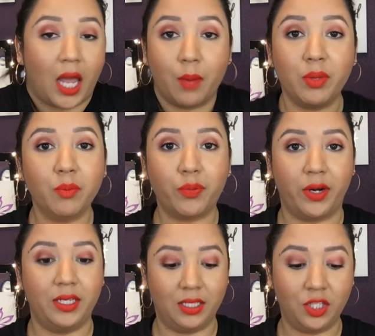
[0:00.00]
I'm
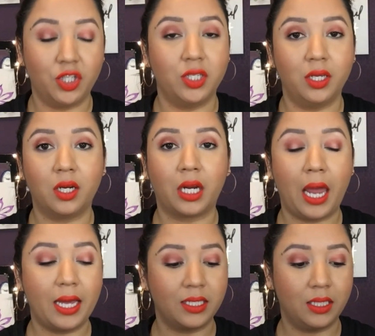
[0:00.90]
impressed. She did an
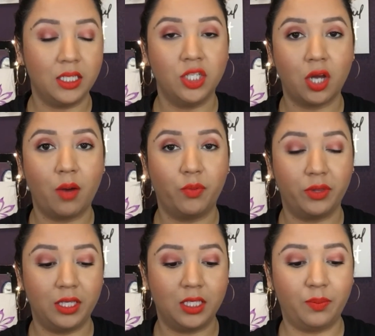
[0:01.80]
excellent job
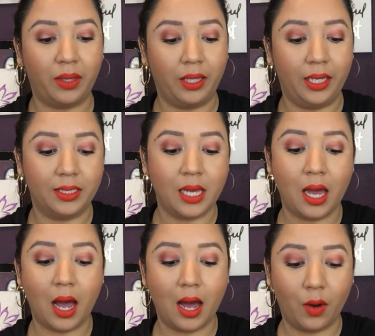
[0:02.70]
with this palette.
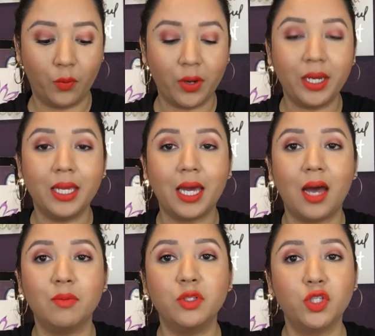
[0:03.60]
When it
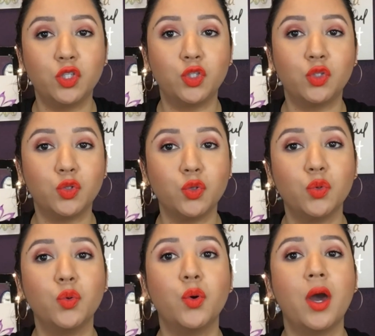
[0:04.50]
comes
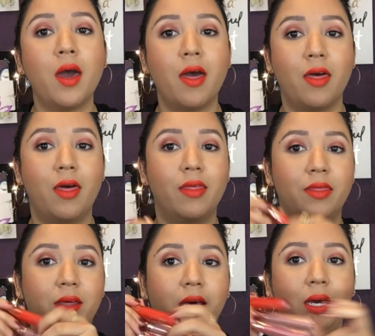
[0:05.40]
to
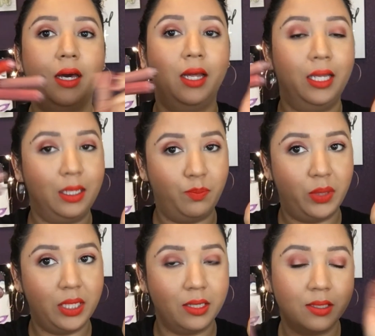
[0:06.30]
the
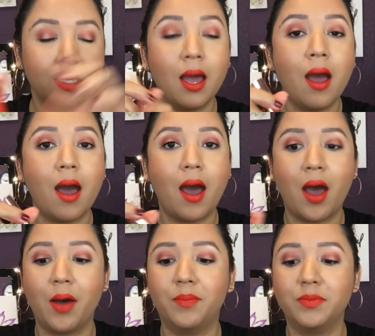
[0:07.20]
lippies,
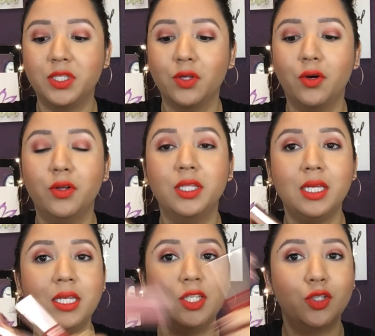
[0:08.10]
so
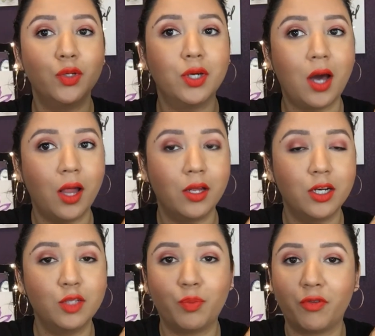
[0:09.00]
these two
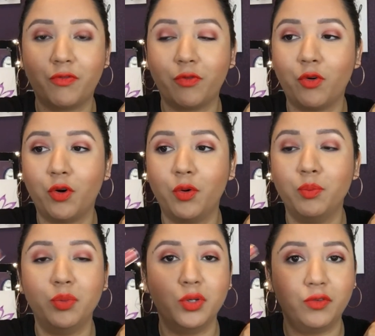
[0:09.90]
colors
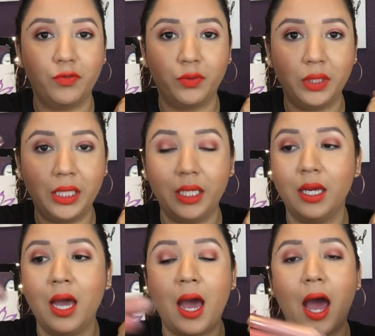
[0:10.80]
perform
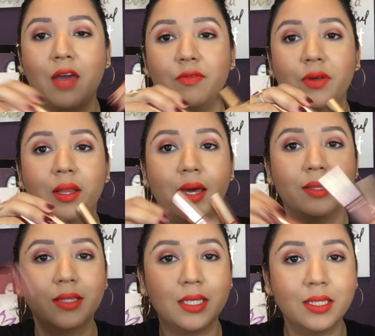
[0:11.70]
beautifully. I feel
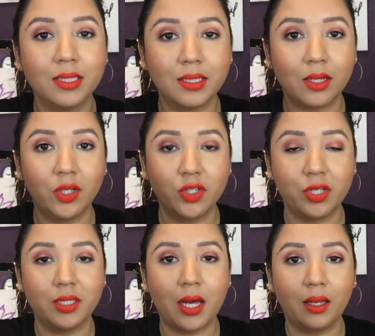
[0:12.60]
like this
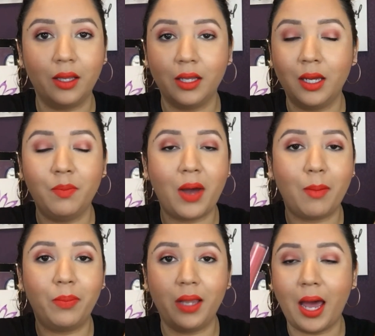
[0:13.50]
Ultra Satin Lip
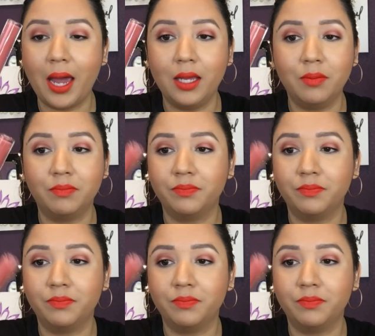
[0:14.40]
applied